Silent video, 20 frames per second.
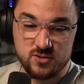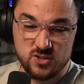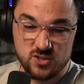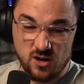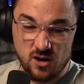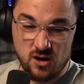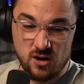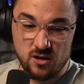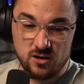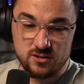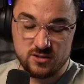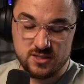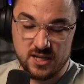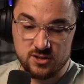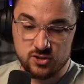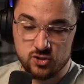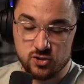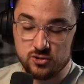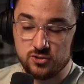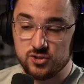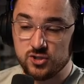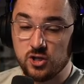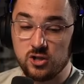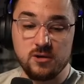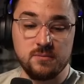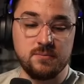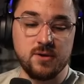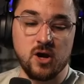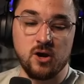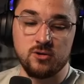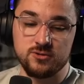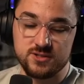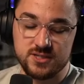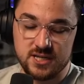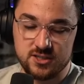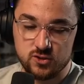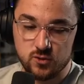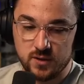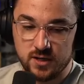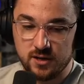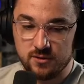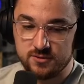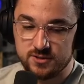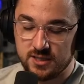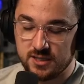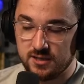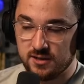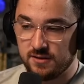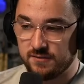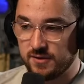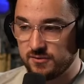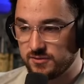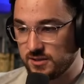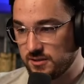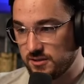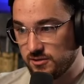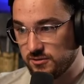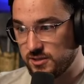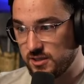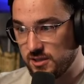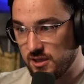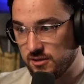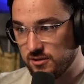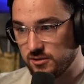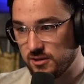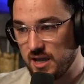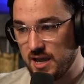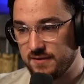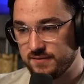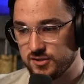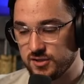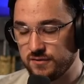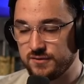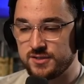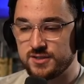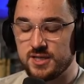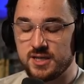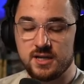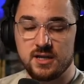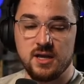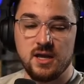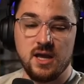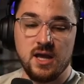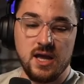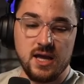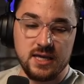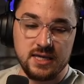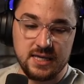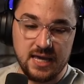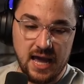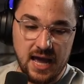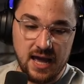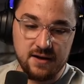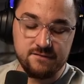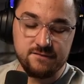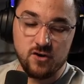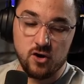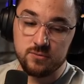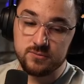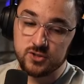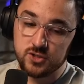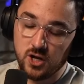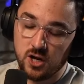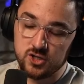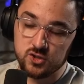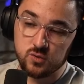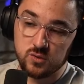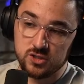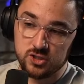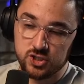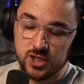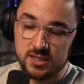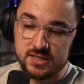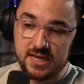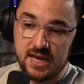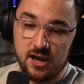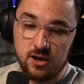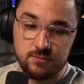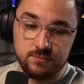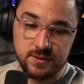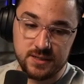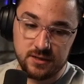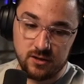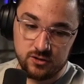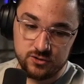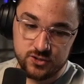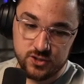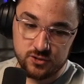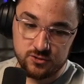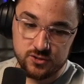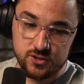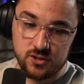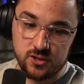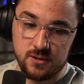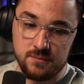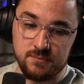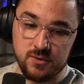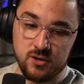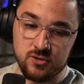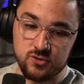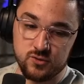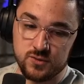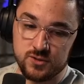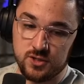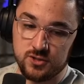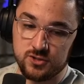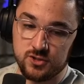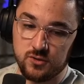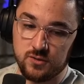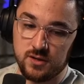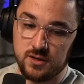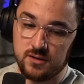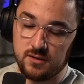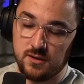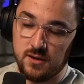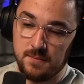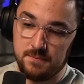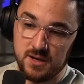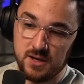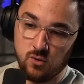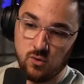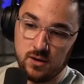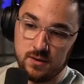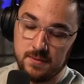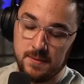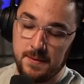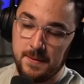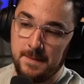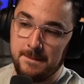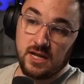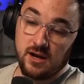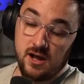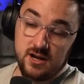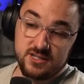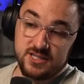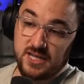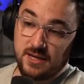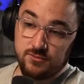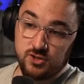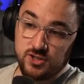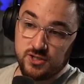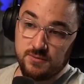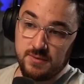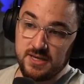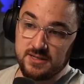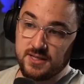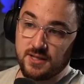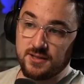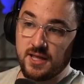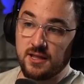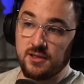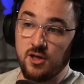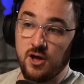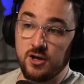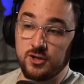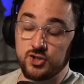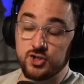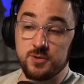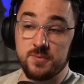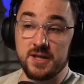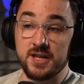Stars, that's true. Skull and Bones, that's the one I was thinking of. I was like, there's another live service thing. Yeah, Foam Stars was shut down, but also Skull and Bones was also a big one. And honestly, I'm just amazed that launched.